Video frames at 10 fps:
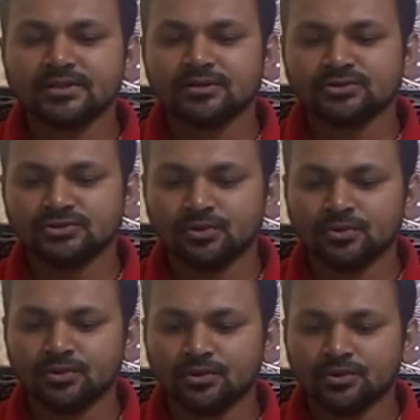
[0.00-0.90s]
So,
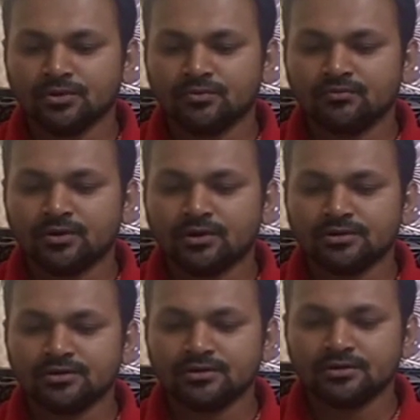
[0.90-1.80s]
what are
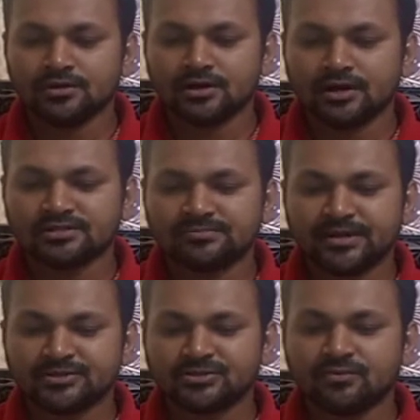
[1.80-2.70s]
the
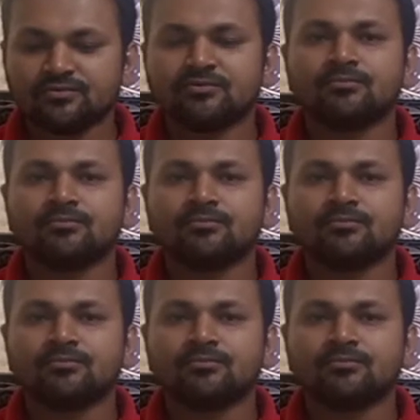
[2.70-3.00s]
aspects of